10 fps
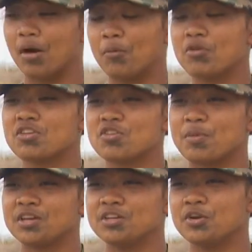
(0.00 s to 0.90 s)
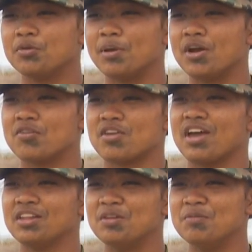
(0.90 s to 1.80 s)
I was expecting to go to Parris
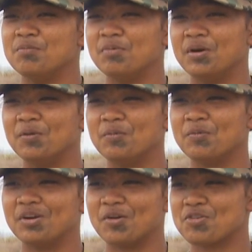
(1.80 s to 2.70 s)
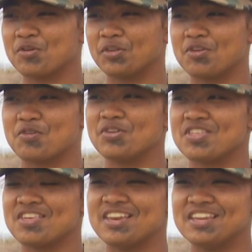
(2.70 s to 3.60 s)
Island, but when I was told I was going to
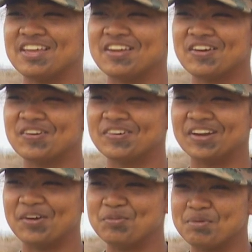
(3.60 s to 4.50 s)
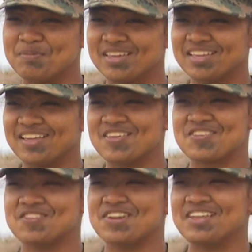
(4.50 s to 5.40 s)
San Diego and I would be making history,